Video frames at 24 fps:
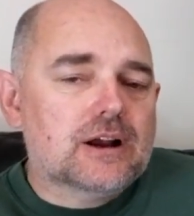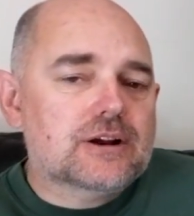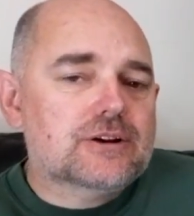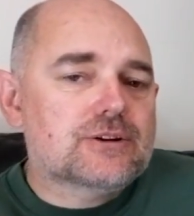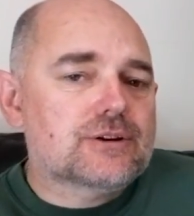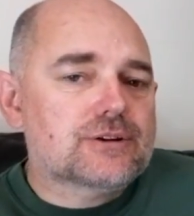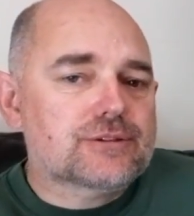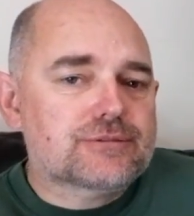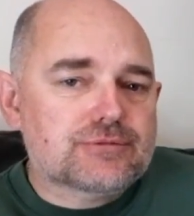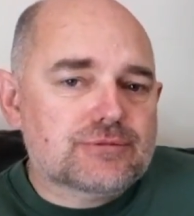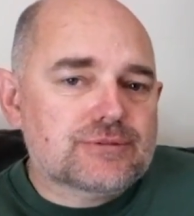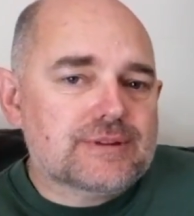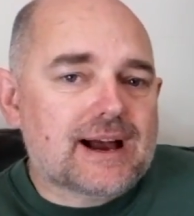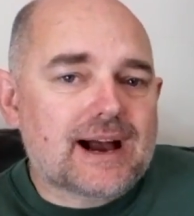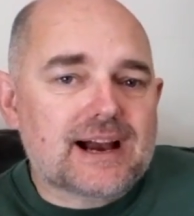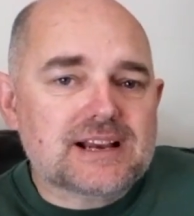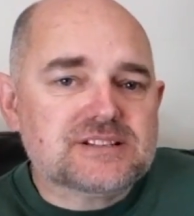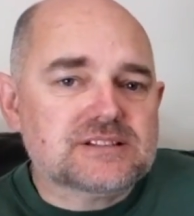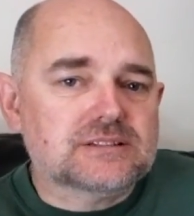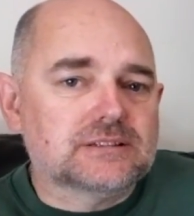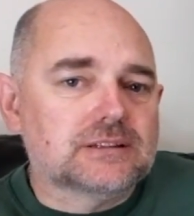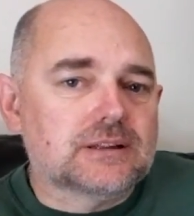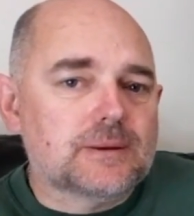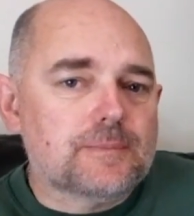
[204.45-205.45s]
go through the
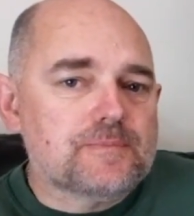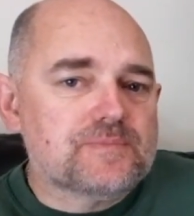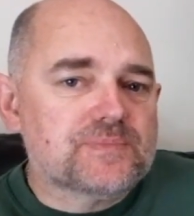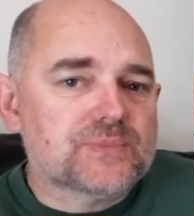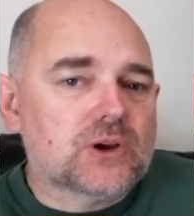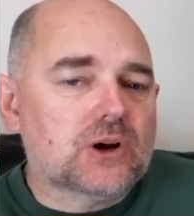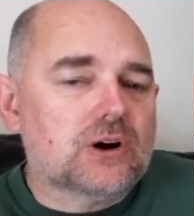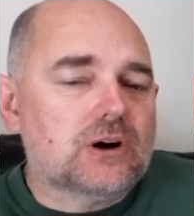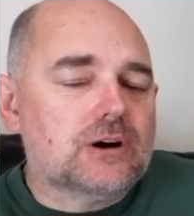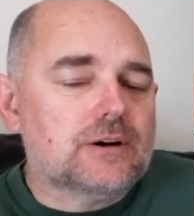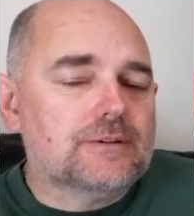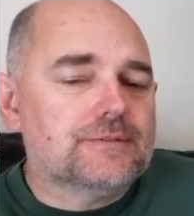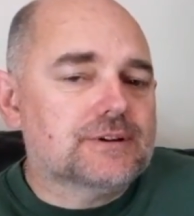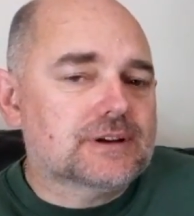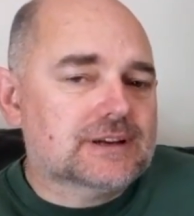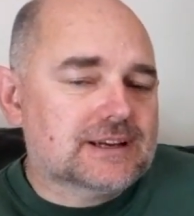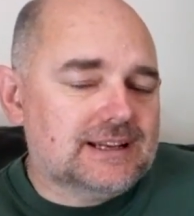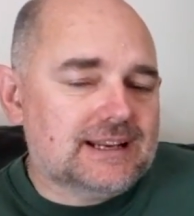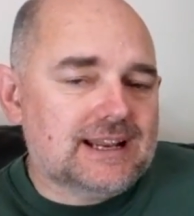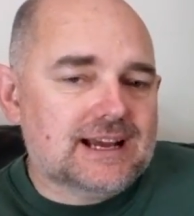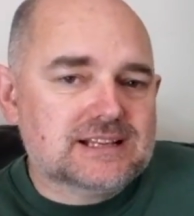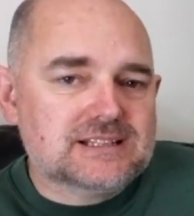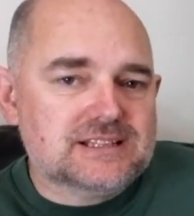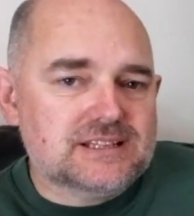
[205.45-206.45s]
hassle of
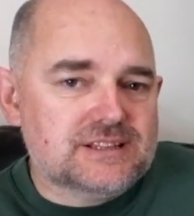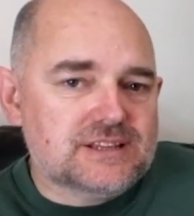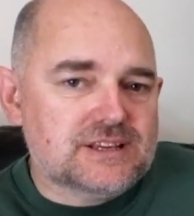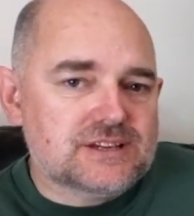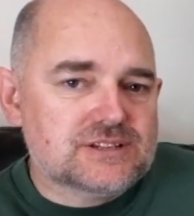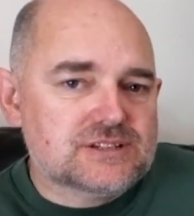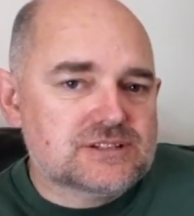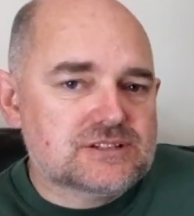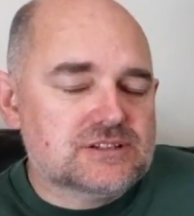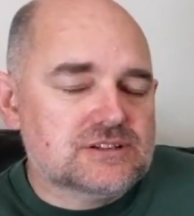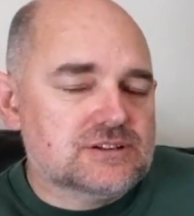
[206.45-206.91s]
connecting this